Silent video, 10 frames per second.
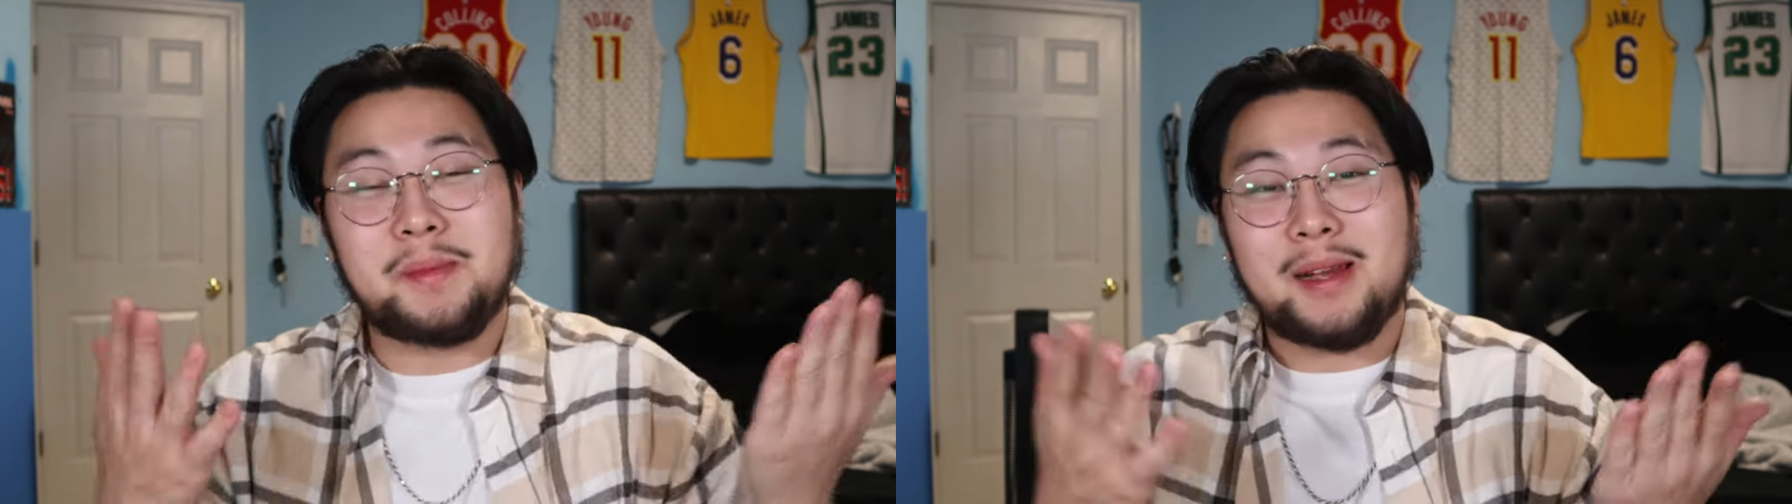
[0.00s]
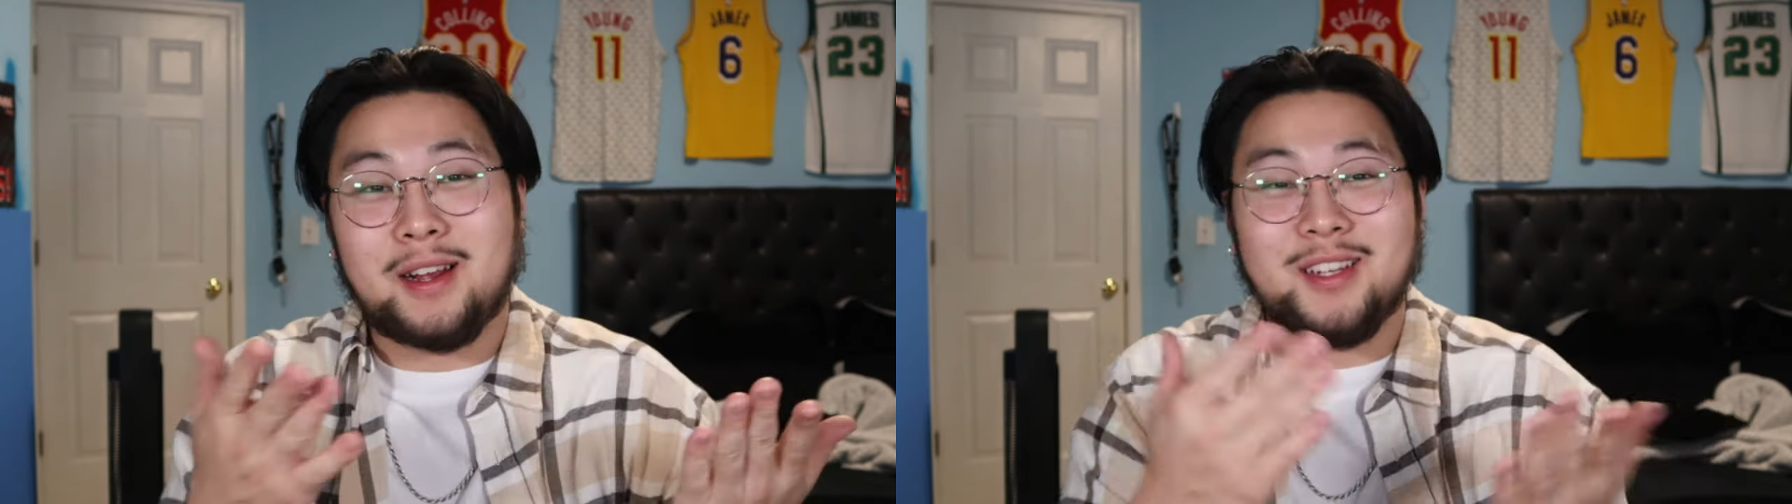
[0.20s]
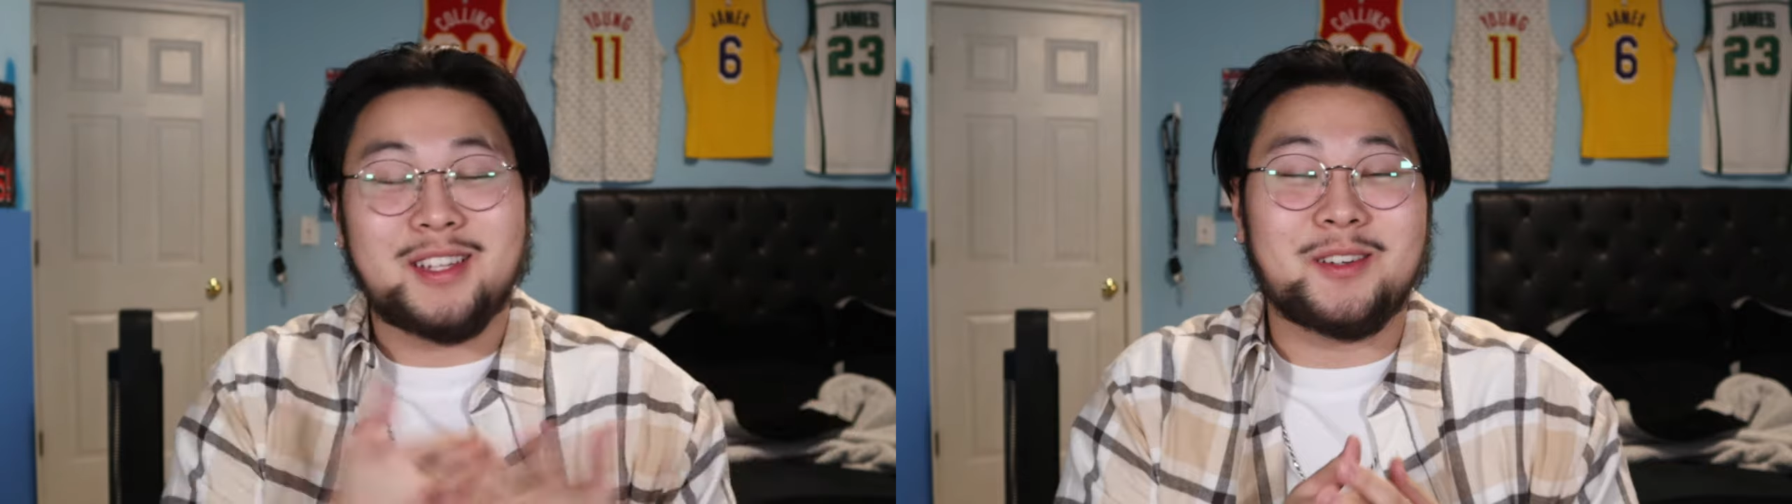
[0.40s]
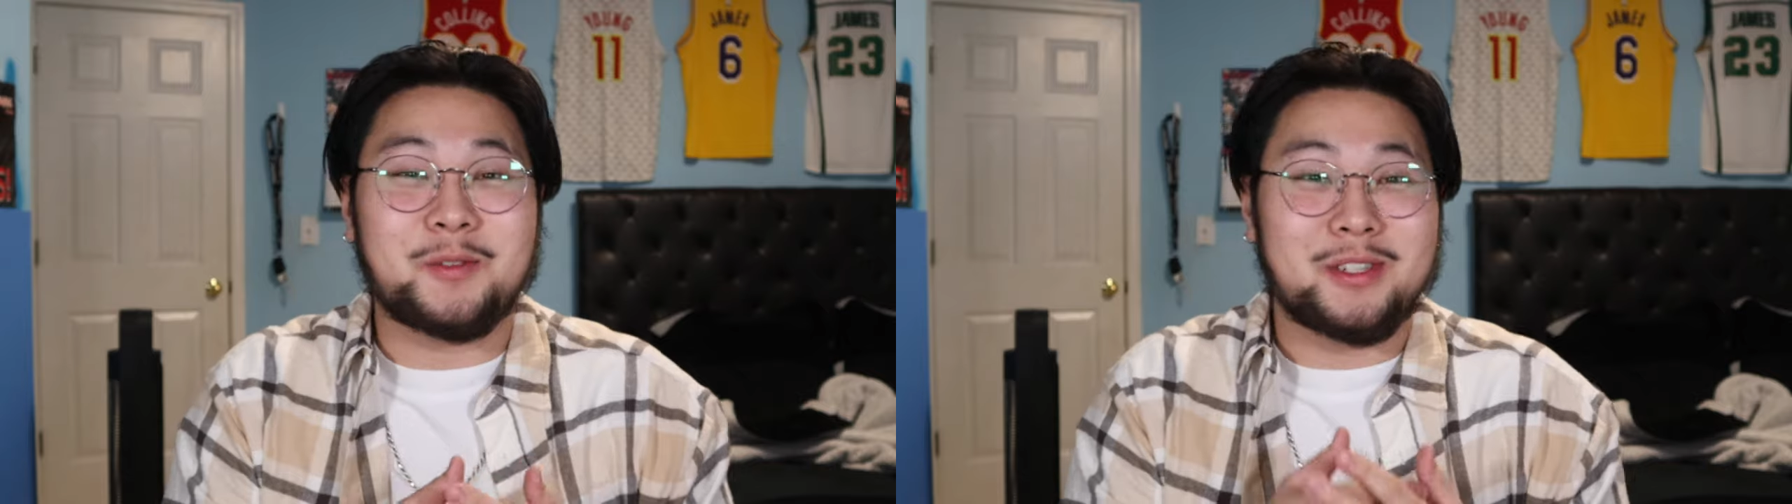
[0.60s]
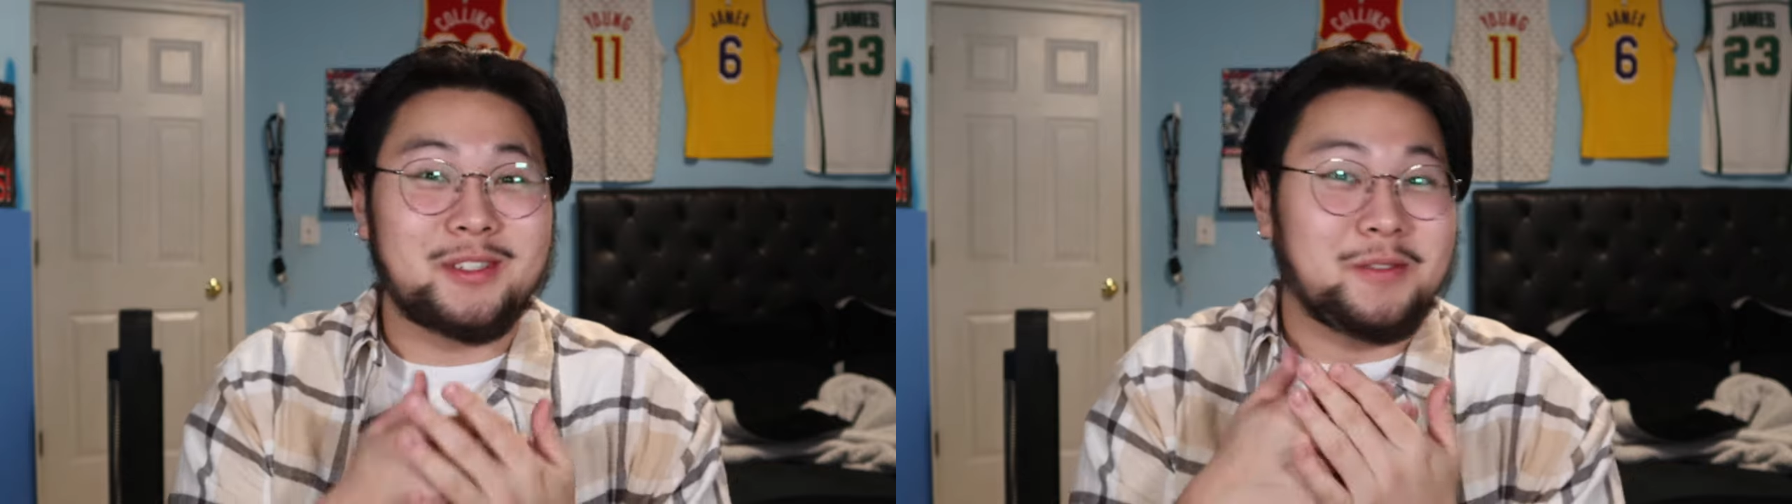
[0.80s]
content
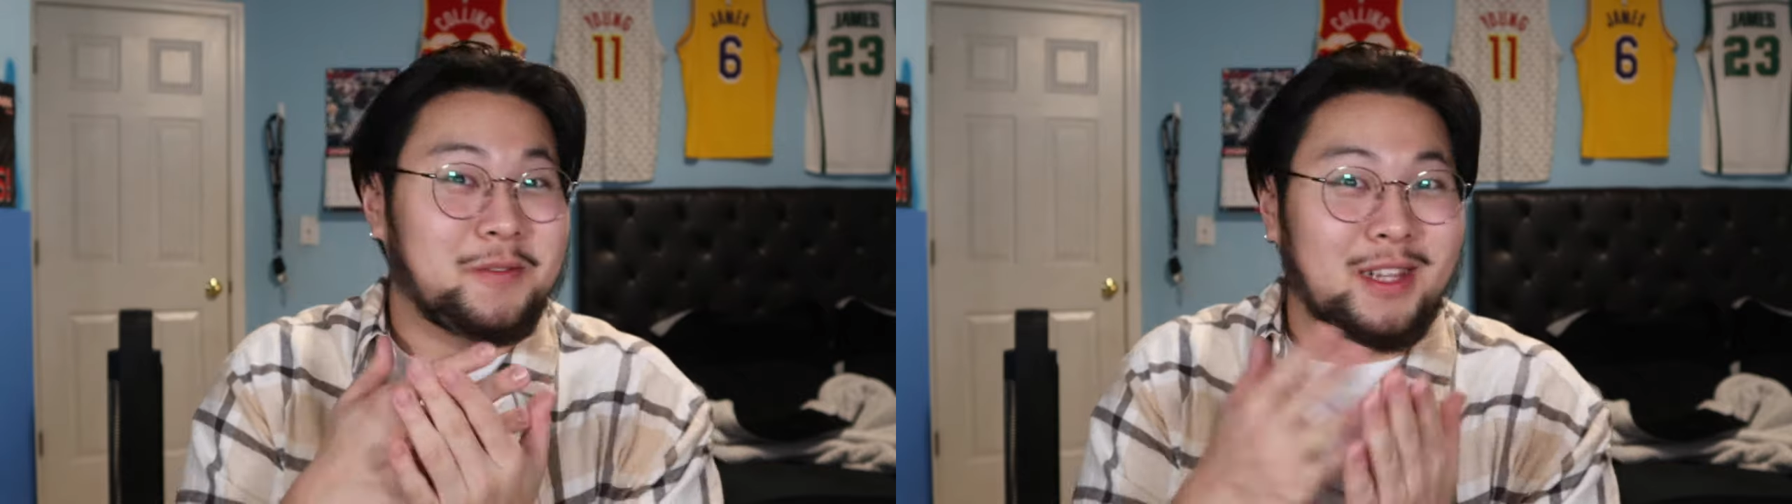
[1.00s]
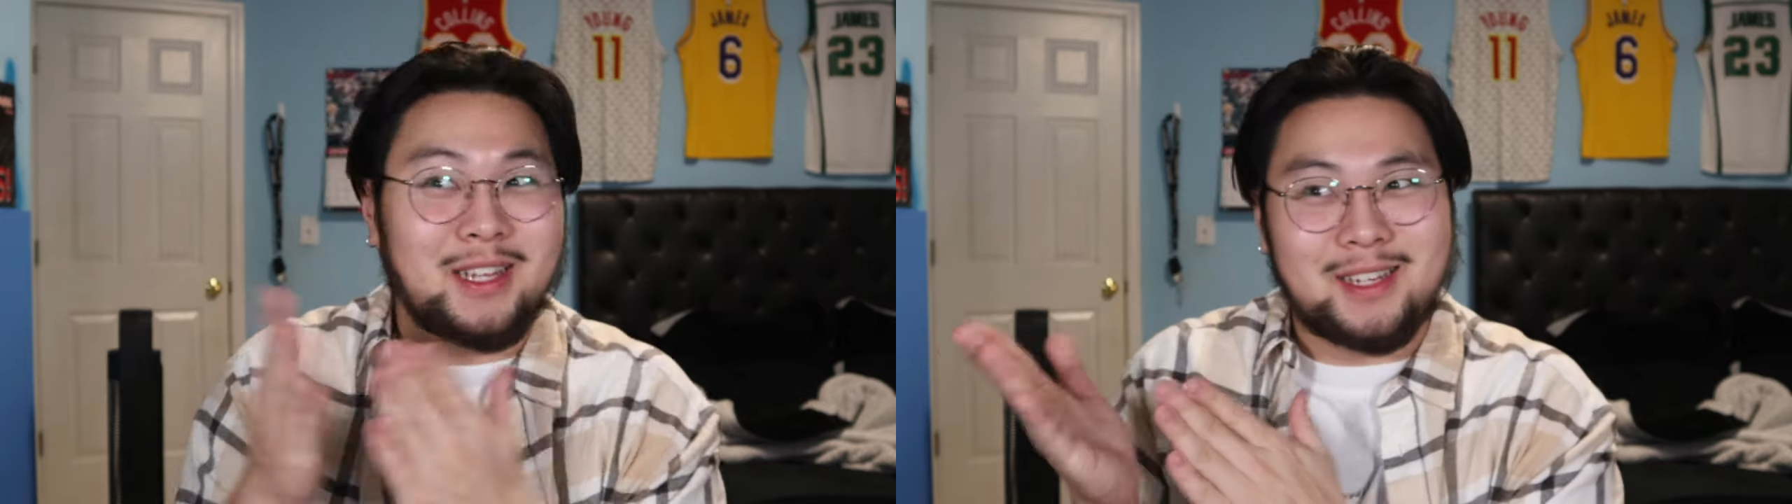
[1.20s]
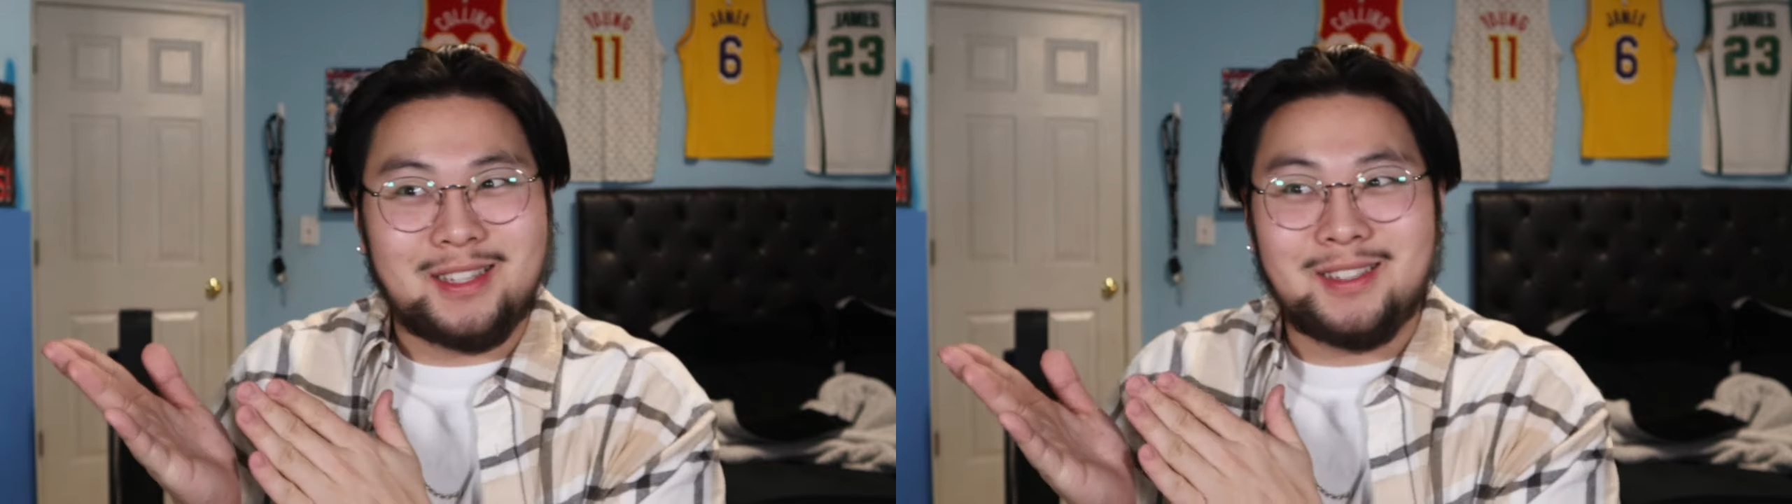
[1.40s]
was really good